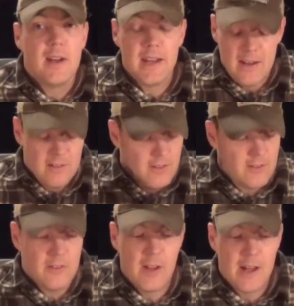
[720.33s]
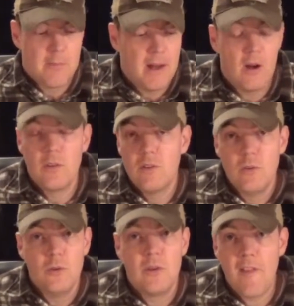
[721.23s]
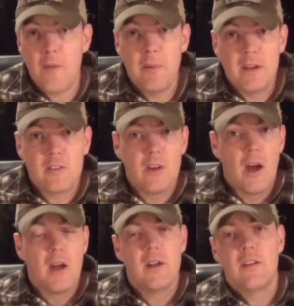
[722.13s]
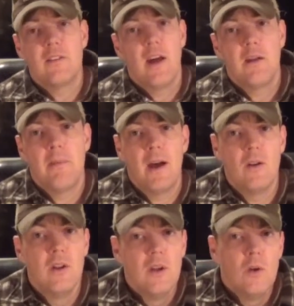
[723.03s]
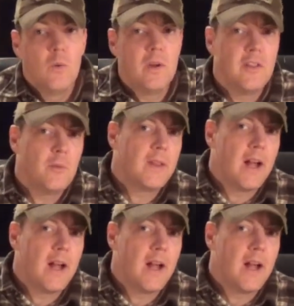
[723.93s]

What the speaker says: Again, this is not about who's got the biggest gun. It's not about with and